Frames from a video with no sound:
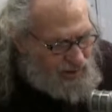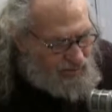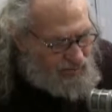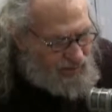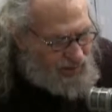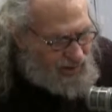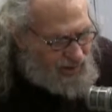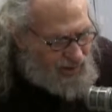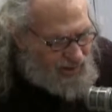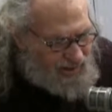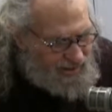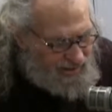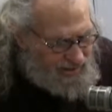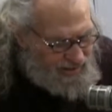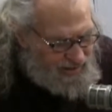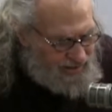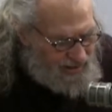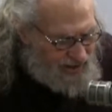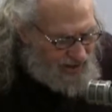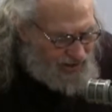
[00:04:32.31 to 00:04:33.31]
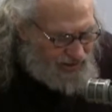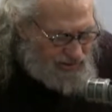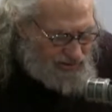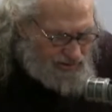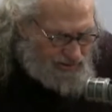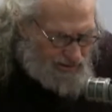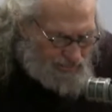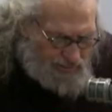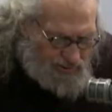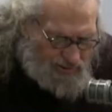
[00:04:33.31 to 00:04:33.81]
where I had
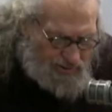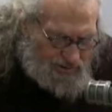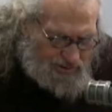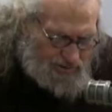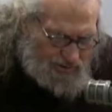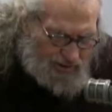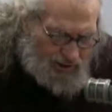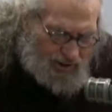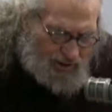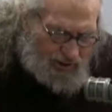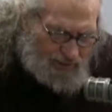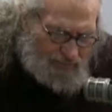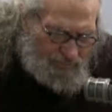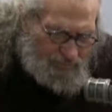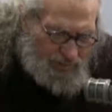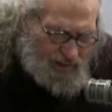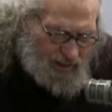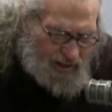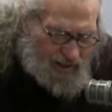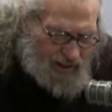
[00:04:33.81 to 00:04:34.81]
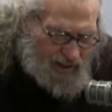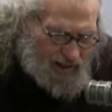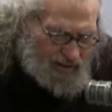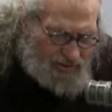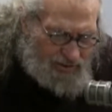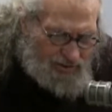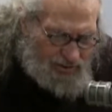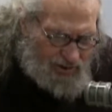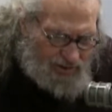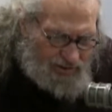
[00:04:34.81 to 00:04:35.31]
encountered him, and he said, "Oh." I
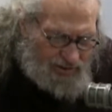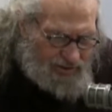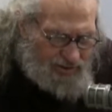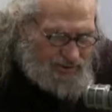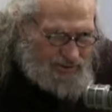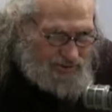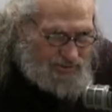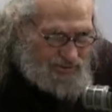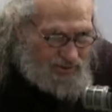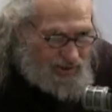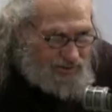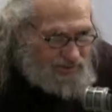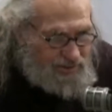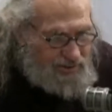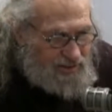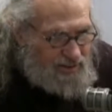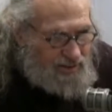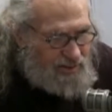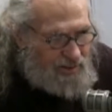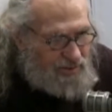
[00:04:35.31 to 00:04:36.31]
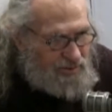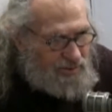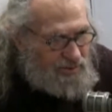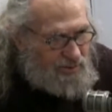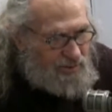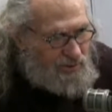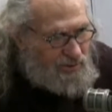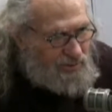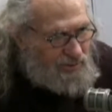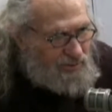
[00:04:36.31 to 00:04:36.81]
was on the construction
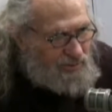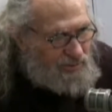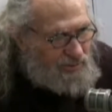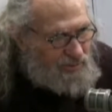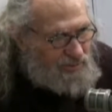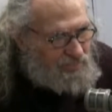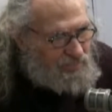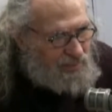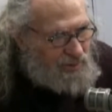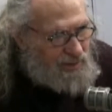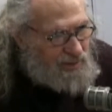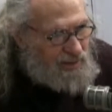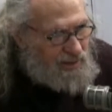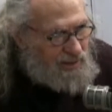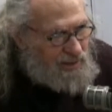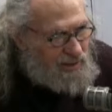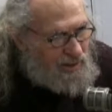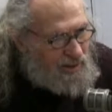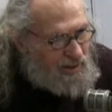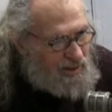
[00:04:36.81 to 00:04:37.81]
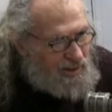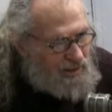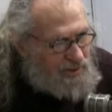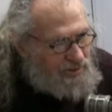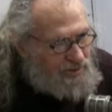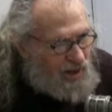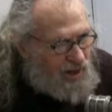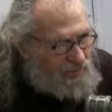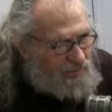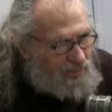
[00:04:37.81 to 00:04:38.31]
crew, that was putting in
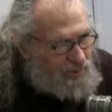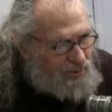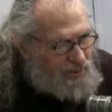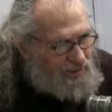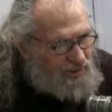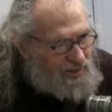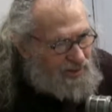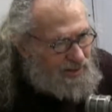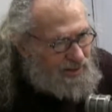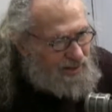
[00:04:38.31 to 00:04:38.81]
sidewalks